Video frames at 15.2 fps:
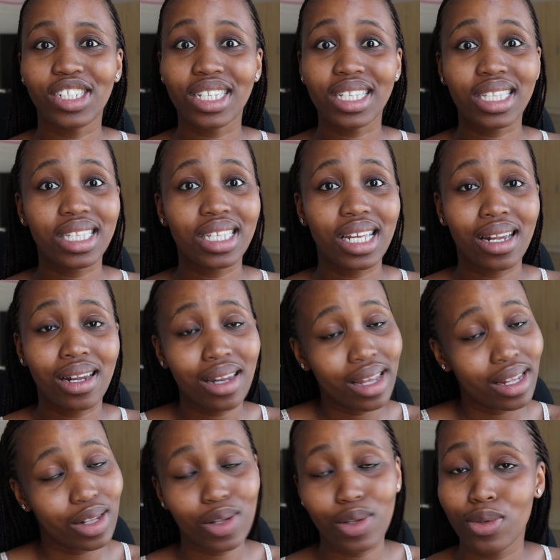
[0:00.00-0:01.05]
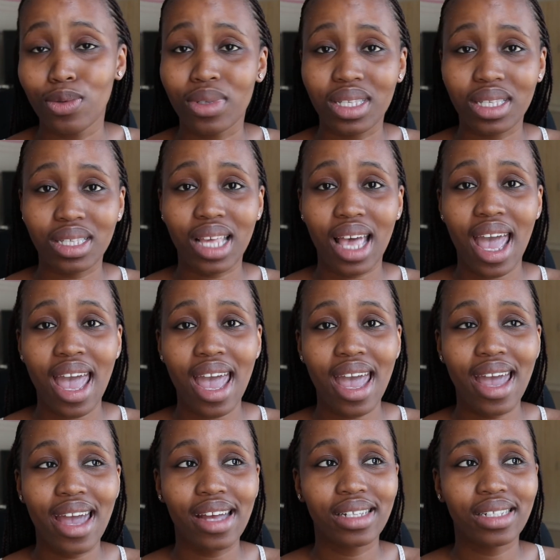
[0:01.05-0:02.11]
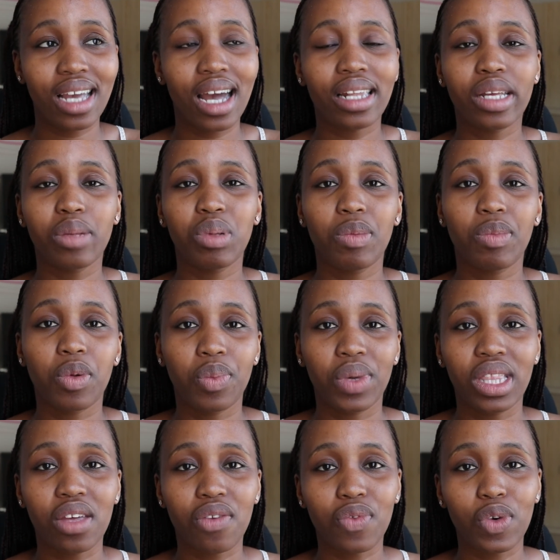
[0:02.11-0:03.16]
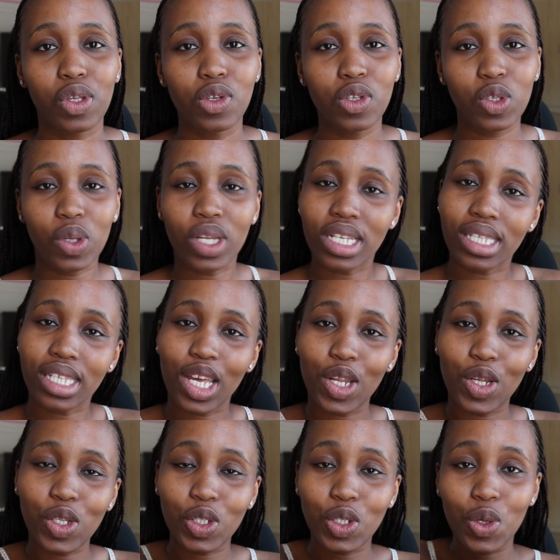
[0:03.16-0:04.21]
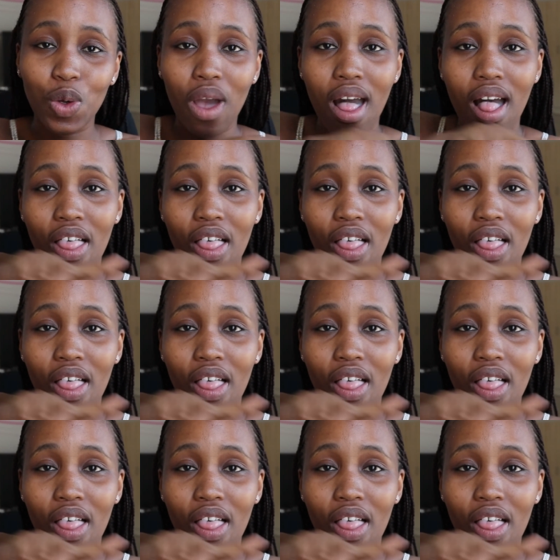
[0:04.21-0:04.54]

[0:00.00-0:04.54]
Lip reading: just let loose. And yeah, let people be there for you. So let's get into